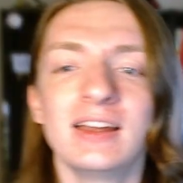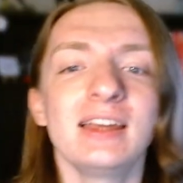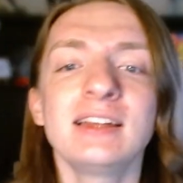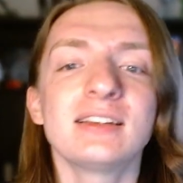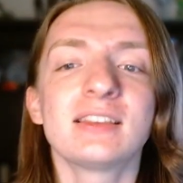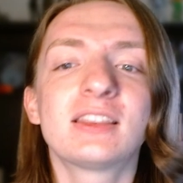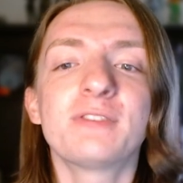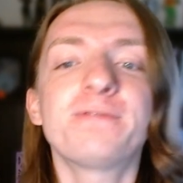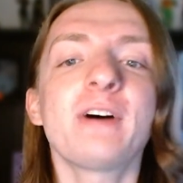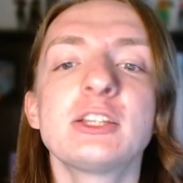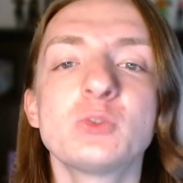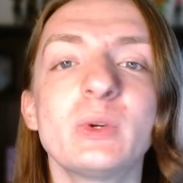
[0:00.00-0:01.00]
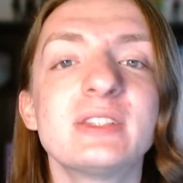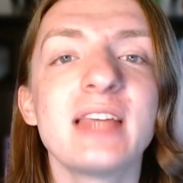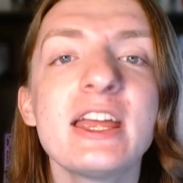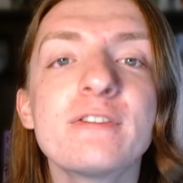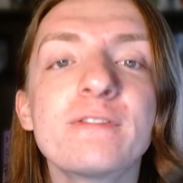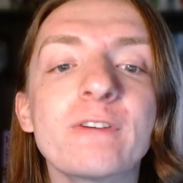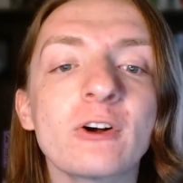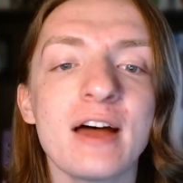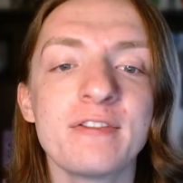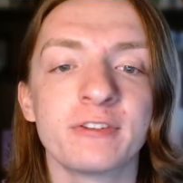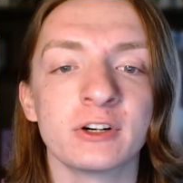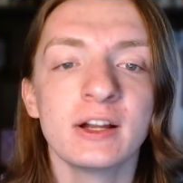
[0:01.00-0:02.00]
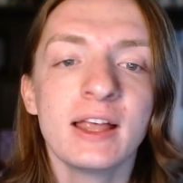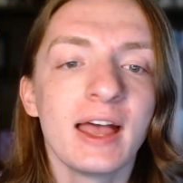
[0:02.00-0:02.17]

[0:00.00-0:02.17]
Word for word: It, the fights would take forever,